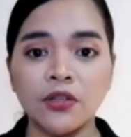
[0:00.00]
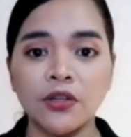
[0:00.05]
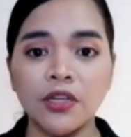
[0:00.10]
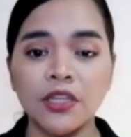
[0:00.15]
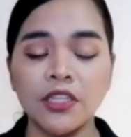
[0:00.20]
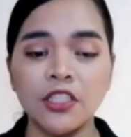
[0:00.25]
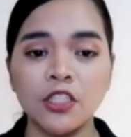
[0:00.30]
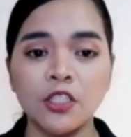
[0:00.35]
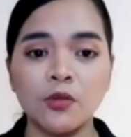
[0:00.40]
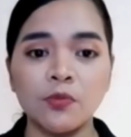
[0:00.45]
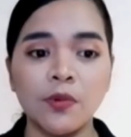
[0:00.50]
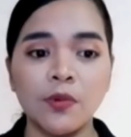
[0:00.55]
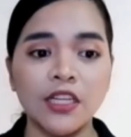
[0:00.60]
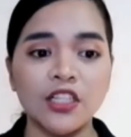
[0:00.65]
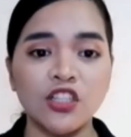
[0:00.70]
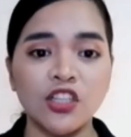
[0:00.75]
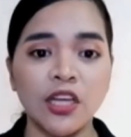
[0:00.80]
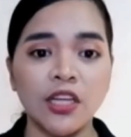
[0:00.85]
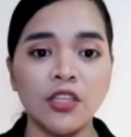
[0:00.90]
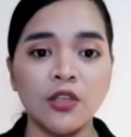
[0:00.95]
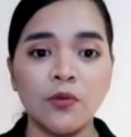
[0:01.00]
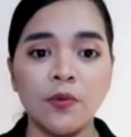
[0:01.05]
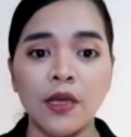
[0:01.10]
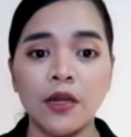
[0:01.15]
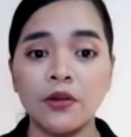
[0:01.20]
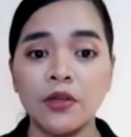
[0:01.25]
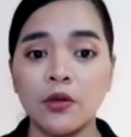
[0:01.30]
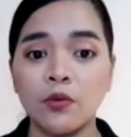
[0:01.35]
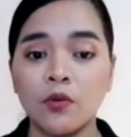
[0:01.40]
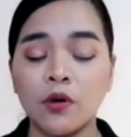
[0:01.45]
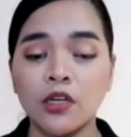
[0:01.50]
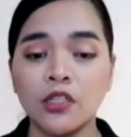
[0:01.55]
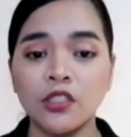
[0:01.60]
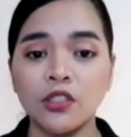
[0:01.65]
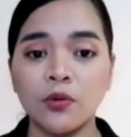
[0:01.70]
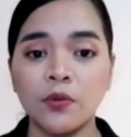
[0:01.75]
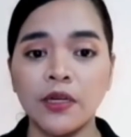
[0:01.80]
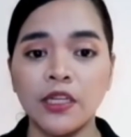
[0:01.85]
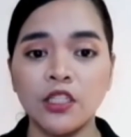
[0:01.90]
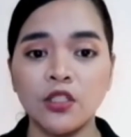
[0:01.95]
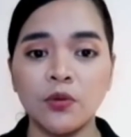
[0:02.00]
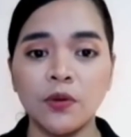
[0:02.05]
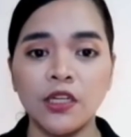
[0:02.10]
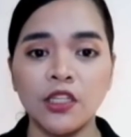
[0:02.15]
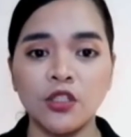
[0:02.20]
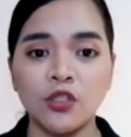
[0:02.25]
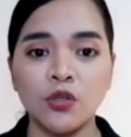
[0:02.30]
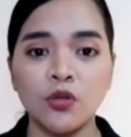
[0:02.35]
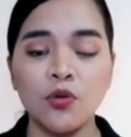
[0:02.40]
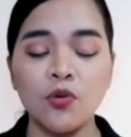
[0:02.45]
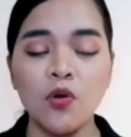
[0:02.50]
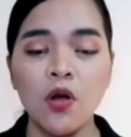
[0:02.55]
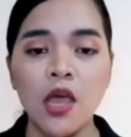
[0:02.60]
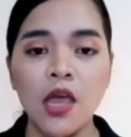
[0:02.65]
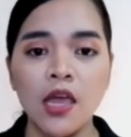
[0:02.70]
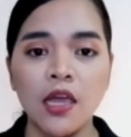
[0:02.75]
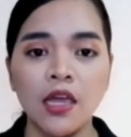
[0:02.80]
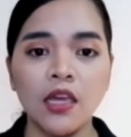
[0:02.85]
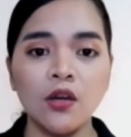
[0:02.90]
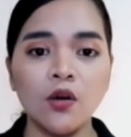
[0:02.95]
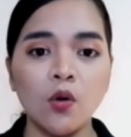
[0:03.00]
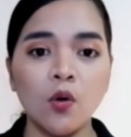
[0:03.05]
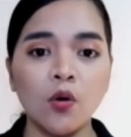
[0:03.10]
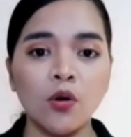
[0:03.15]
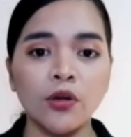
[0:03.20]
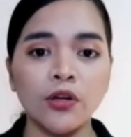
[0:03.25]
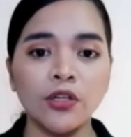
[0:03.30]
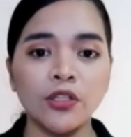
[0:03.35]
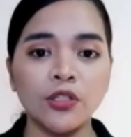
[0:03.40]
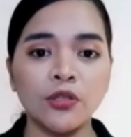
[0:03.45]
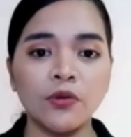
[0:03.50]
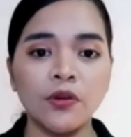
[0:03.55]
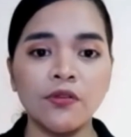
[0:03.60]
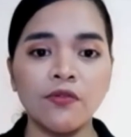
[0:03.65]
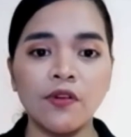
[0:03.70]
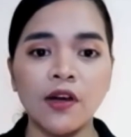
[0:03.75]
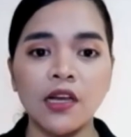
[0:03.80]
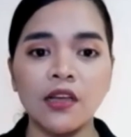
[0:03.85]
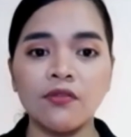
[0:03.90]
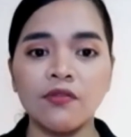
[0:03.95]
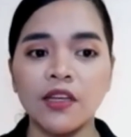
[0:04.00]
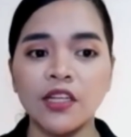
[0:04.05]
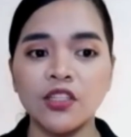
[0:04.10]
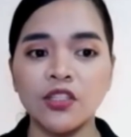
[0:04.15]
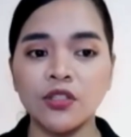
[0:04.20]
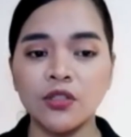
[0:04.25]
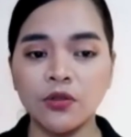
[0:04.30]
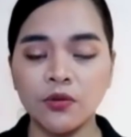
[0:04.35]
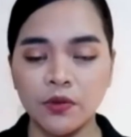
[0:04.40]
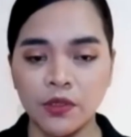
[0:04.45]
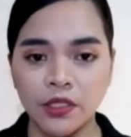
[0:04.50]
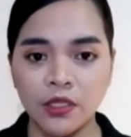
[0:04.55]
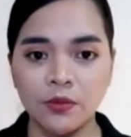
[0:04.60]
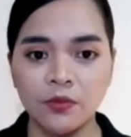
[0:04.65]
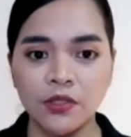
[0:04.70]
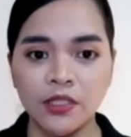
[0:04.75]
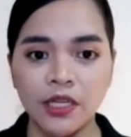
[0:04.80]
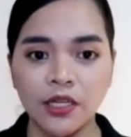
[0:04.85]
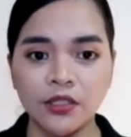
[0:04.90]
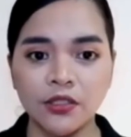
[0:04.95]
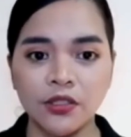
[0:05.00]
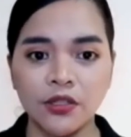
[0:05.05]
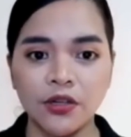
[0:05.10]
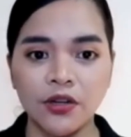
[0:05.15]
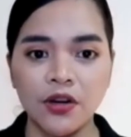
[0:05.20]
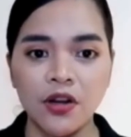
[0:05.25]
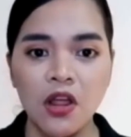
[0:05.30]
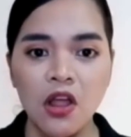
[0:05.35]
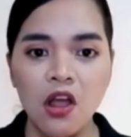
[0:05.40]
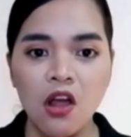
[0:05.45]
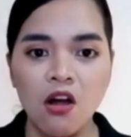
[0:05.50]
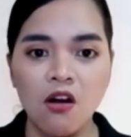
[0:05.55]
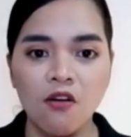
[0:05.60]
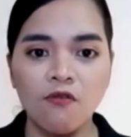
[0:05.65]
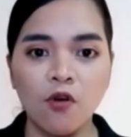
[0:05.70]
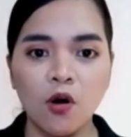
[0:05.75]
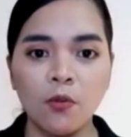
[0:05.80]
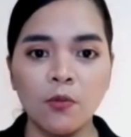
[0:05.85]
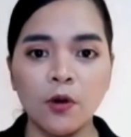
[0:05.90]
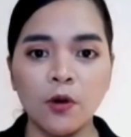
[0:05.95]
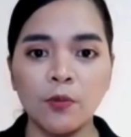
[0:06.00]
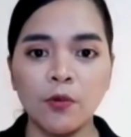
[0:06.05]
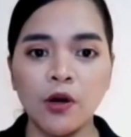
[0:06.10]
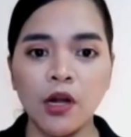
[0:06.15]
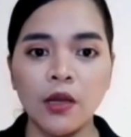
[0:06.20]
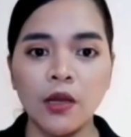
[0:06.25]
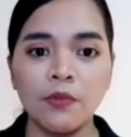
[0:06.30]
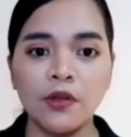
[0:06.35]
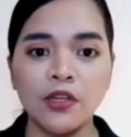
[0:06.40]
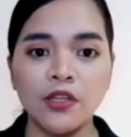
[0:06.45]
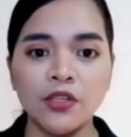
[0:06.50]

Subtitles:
tourists by January 1, 2022, in order to revive its tourism sector. Former Prime